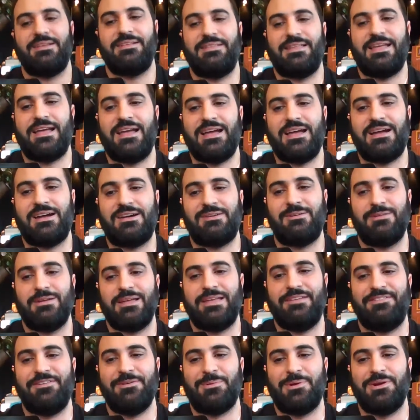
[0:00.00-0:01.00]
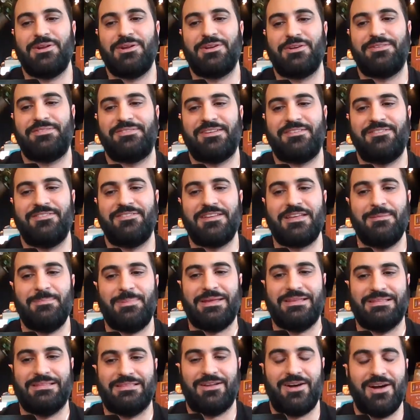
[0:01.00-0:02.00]
Now, if you want to go something a
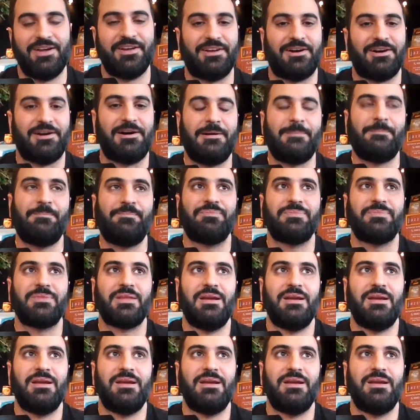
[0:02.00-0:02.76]
bit lighter,